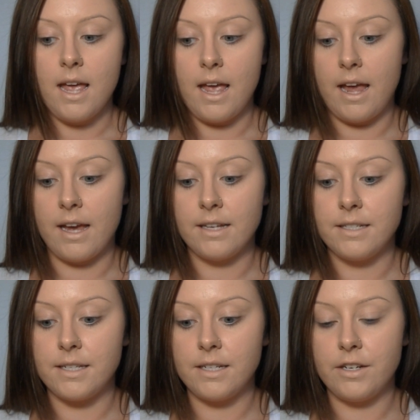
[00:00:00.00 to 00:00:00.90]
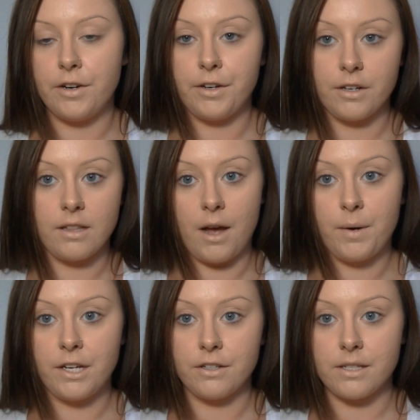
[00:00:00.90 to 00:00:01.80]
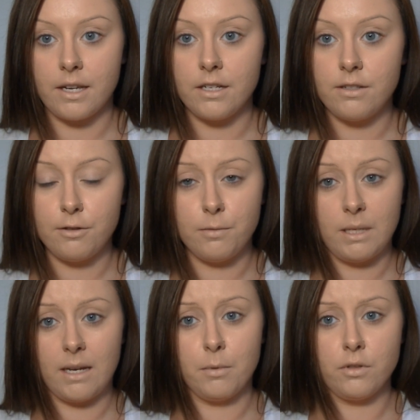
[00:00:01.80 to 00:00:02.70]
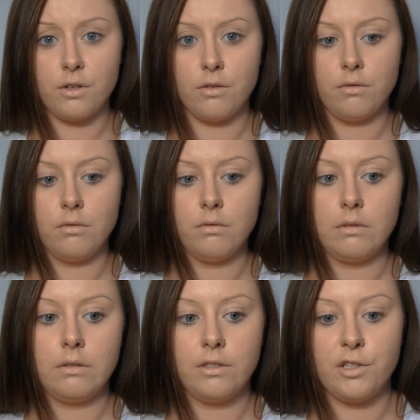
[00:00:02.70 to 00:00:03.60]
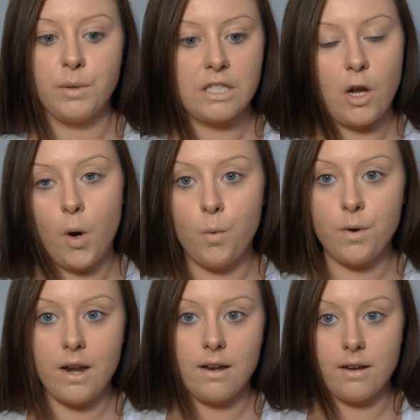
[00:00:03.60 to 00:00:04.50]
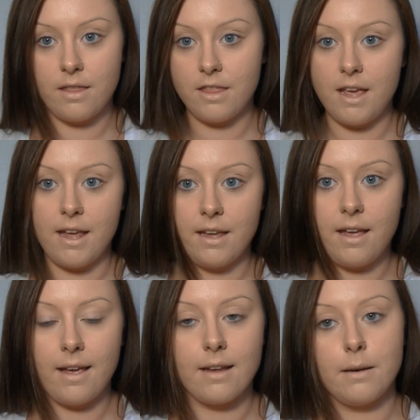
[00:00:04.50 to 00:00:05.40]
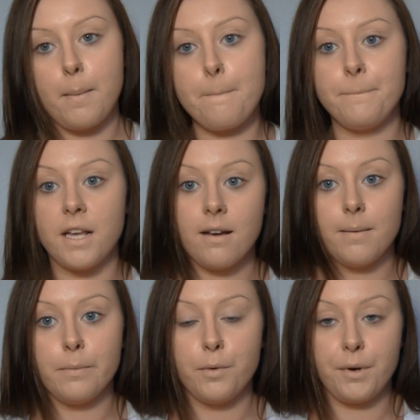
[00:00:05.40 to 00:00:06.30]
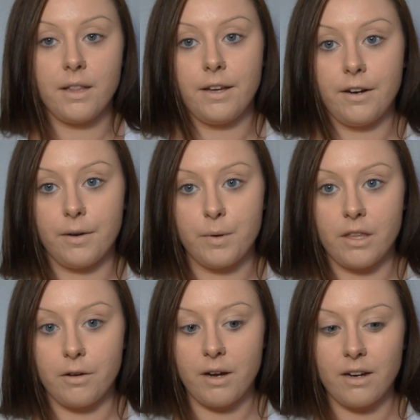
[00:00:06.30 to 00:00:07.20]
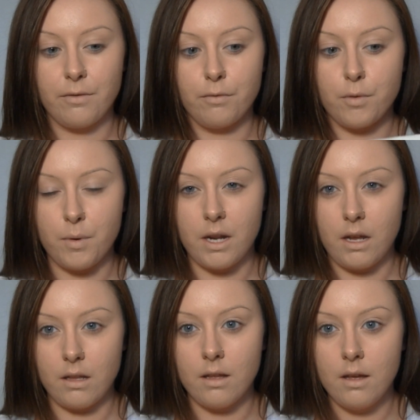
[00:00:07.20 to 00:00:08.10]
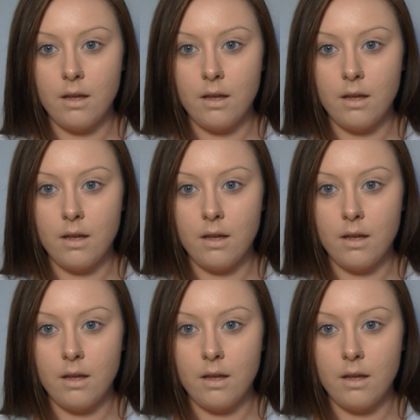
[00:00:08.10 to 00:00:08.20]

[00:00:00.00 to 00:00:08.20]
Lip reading: and you know, you're allowing your skin to be able to do its own thing and become oilier without kind of ruining